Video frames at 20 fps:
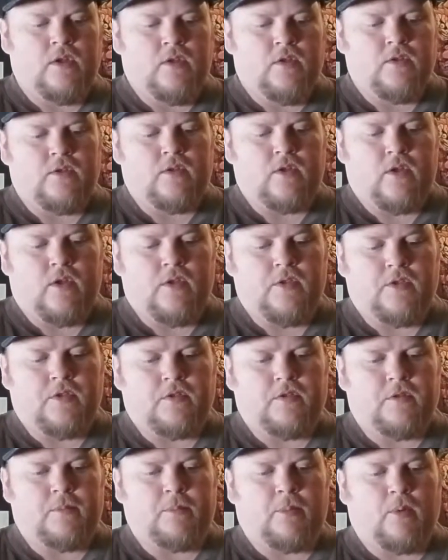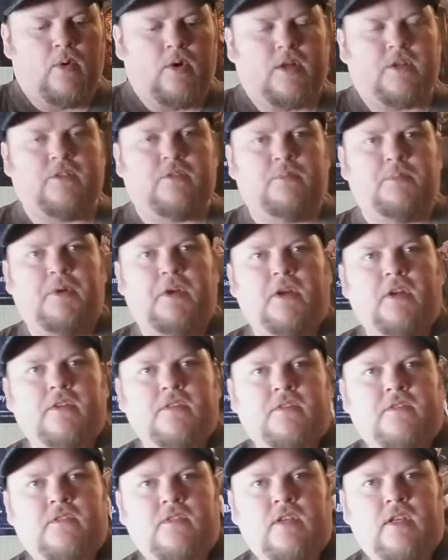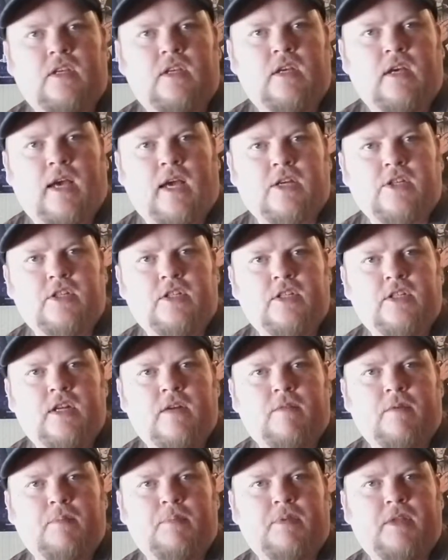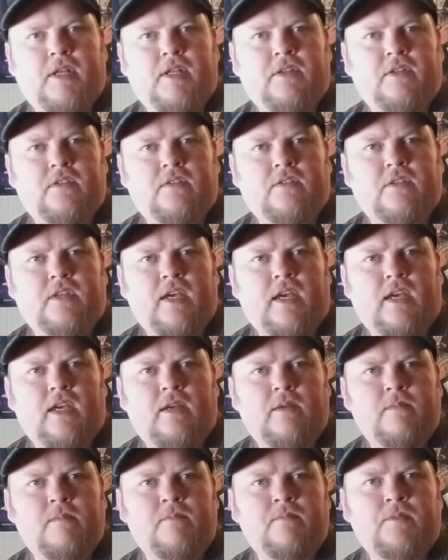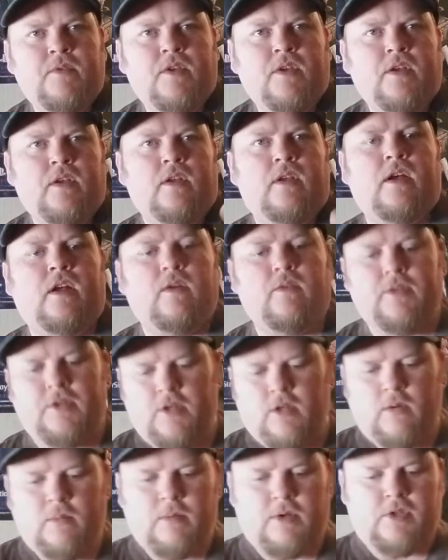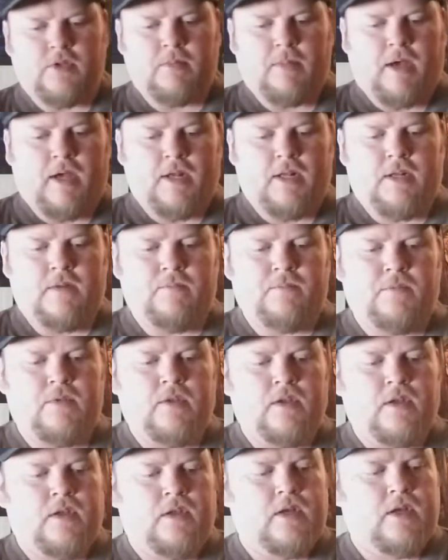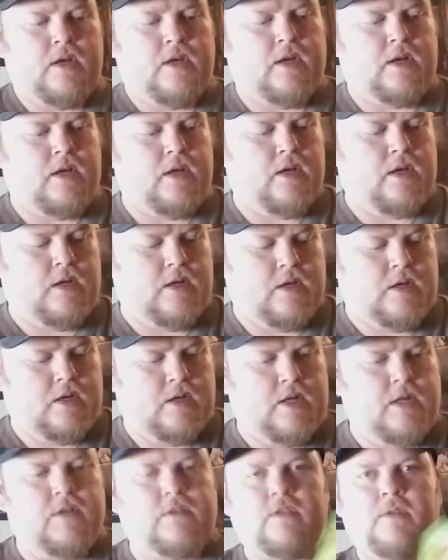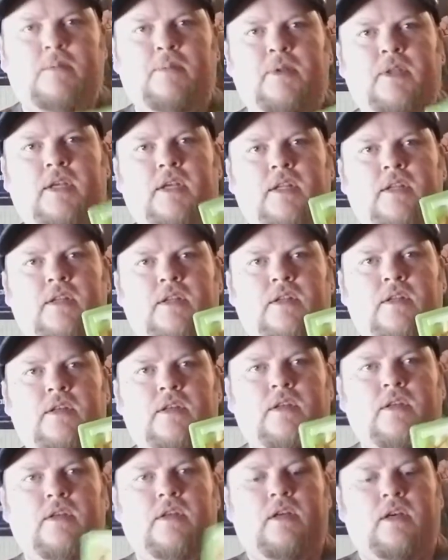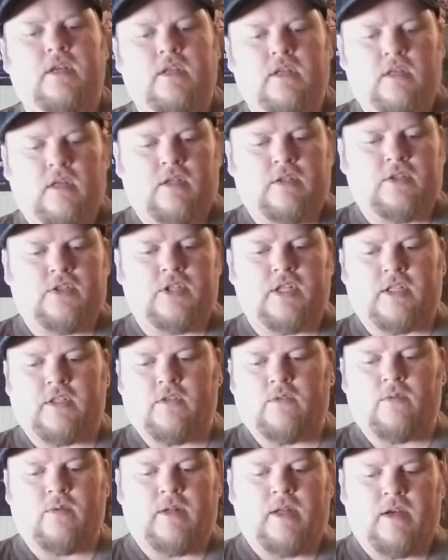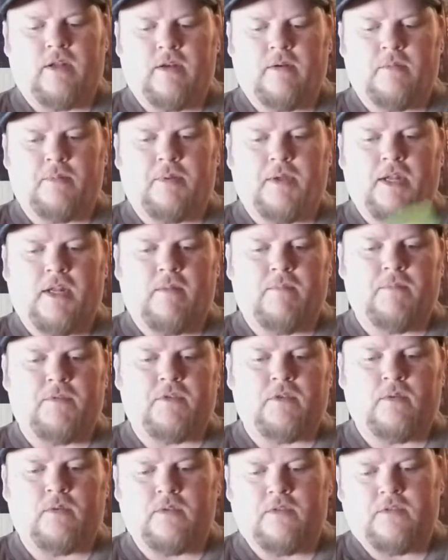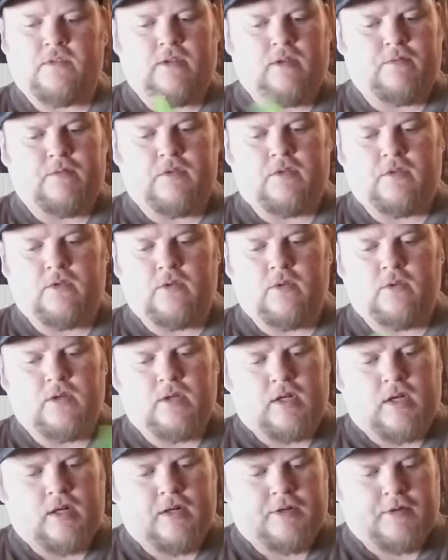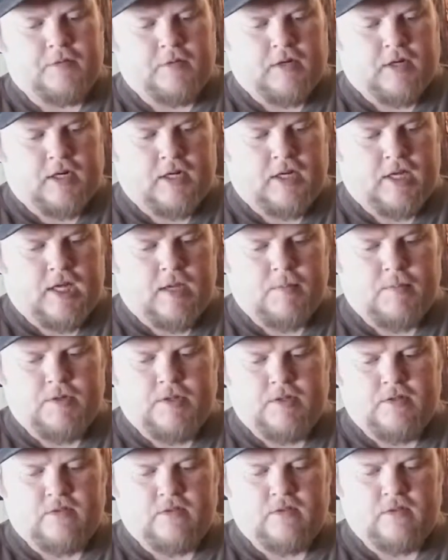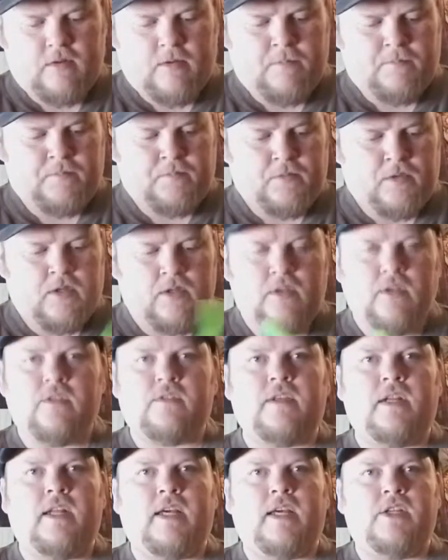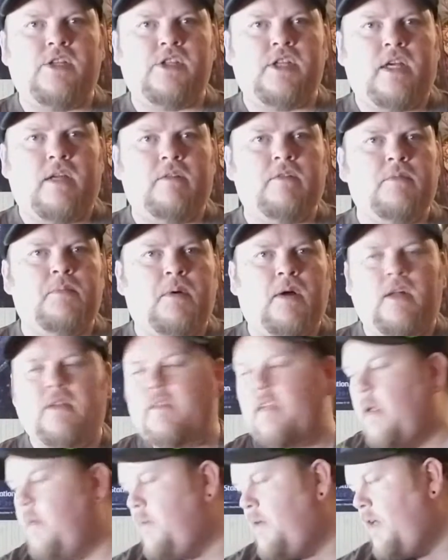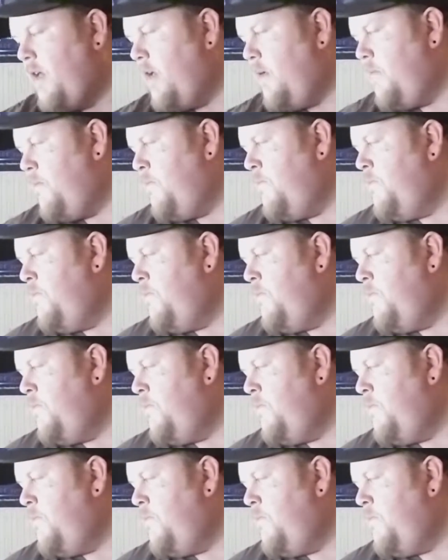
So this is the Bourne Conspiracy. I actually never played this game. I don't really know much about it. It is complete. I'll have to check this one out. I never played it, so we'll see if it's cool or not. I don't know what kind of game it is. It's kind of like a James Bond type game.